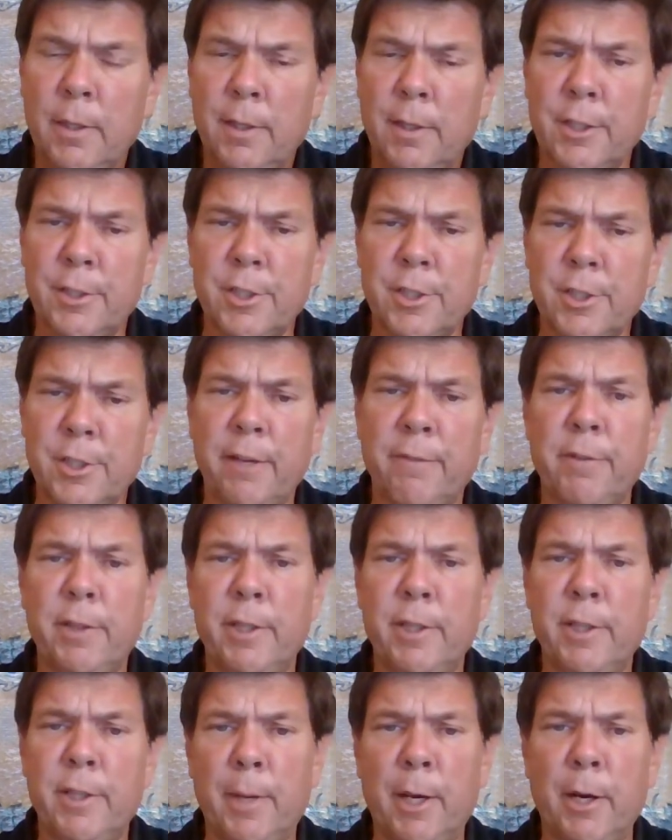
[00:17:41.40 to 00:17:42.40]
This has given
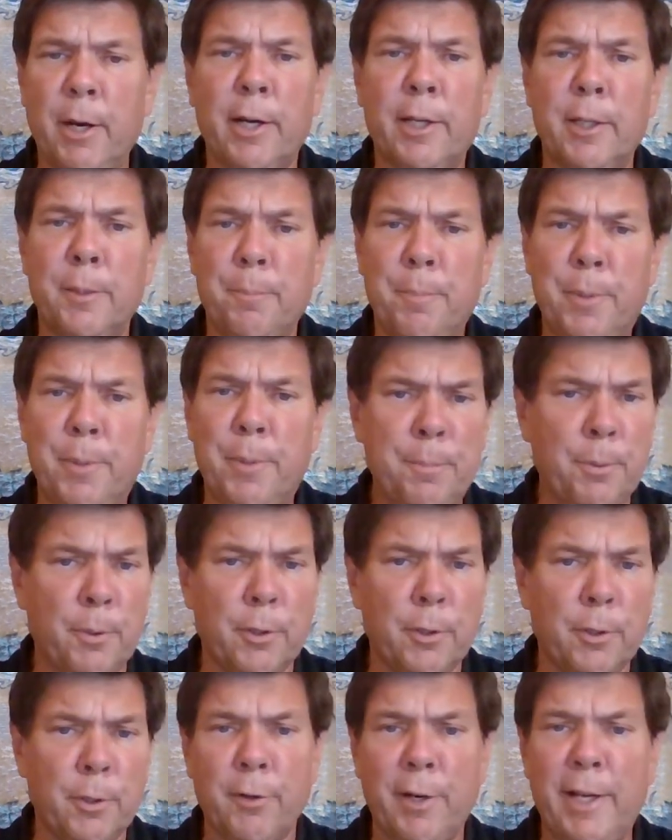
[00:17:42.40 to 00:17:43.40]
the American
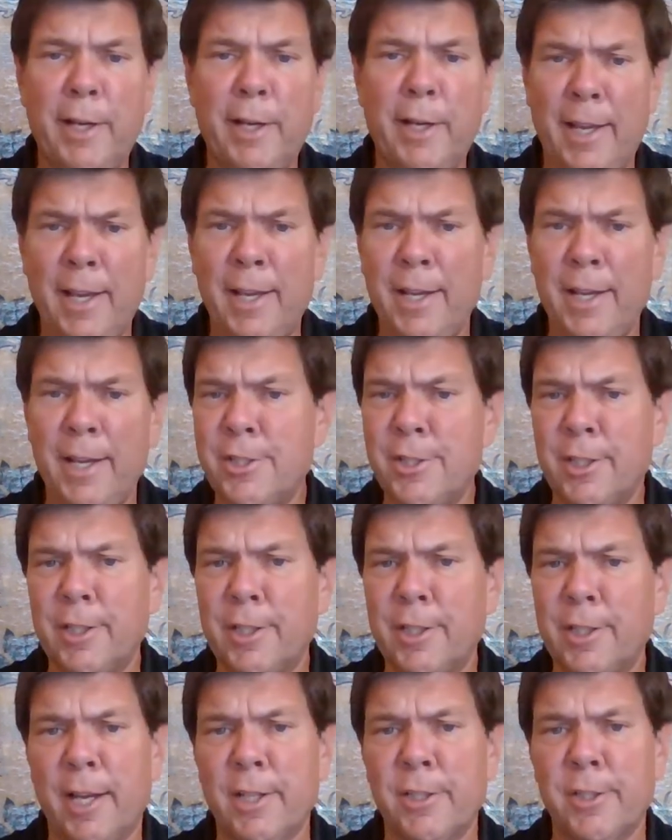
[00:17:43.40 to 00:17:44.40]
people a great edge in
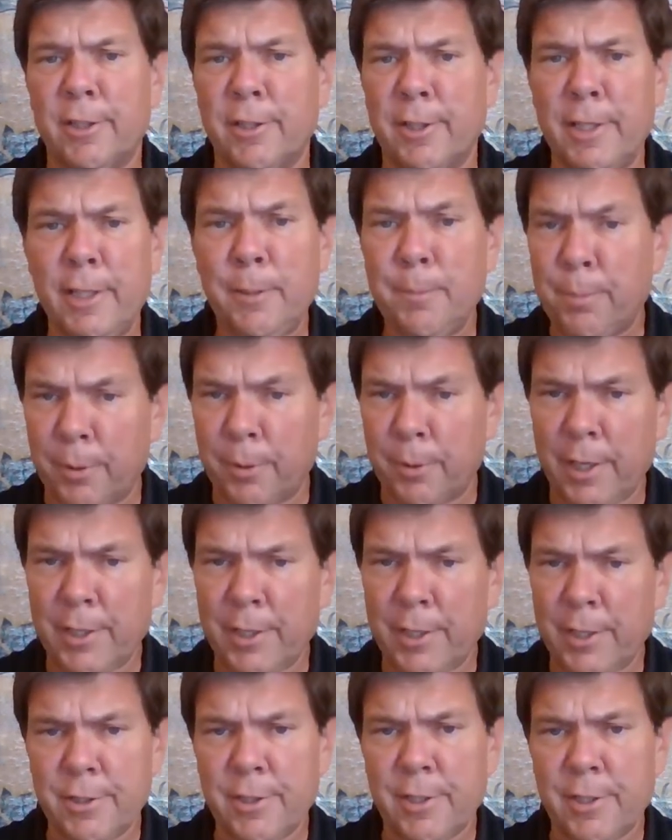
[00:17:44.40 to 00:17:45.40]
gasoline
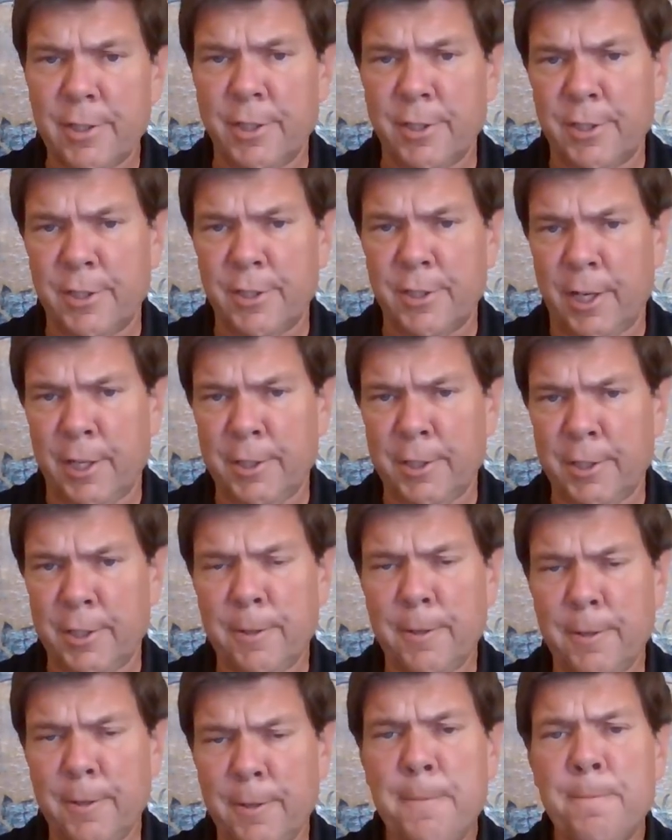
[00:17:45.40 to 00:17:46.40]
prices and such.
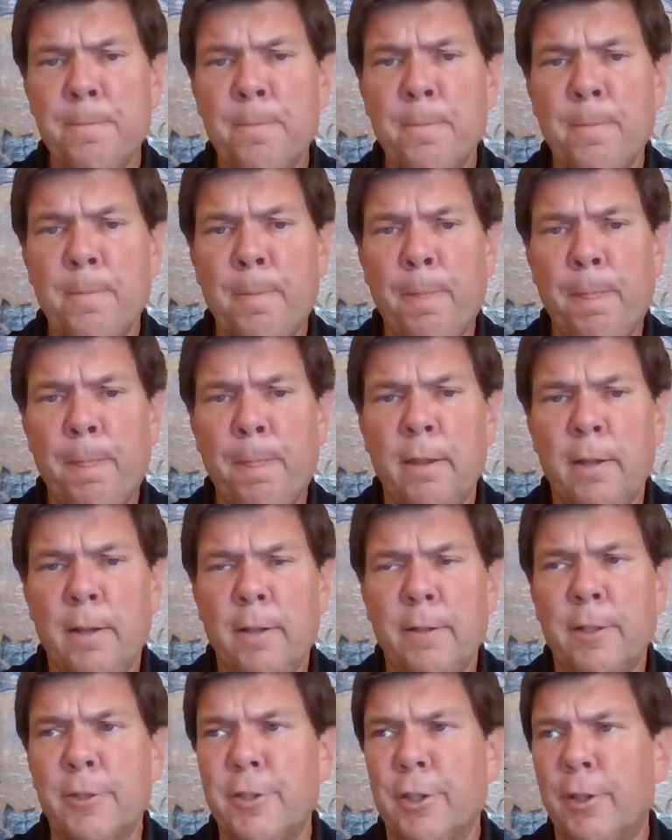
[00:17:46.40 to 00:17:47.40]

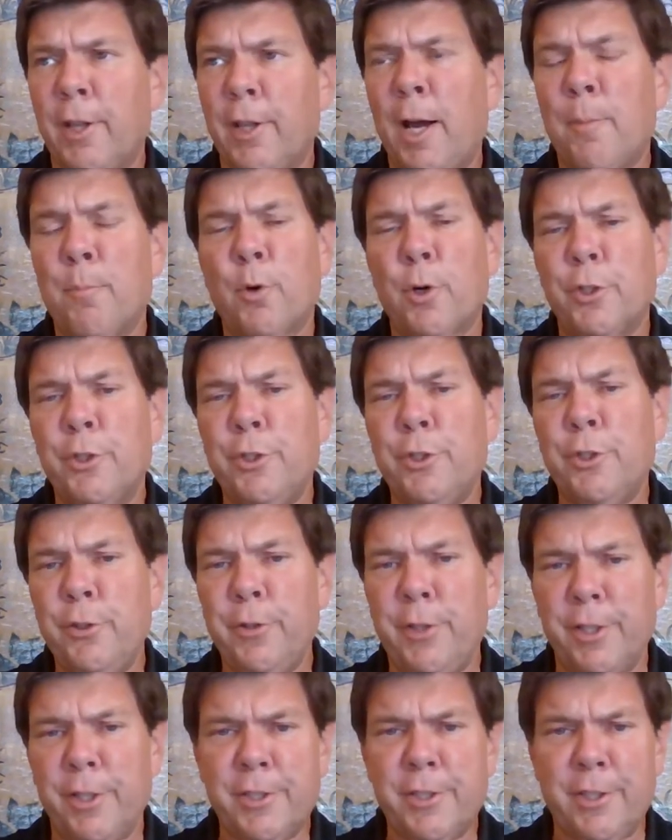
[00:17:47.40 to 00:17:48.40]
There's a lot more
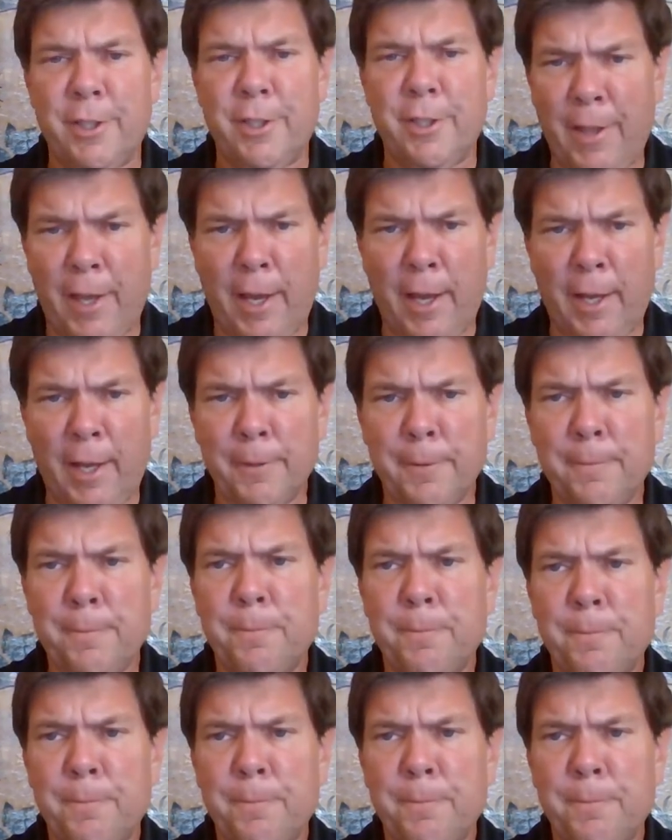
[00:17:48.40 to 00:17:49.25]
to this than that.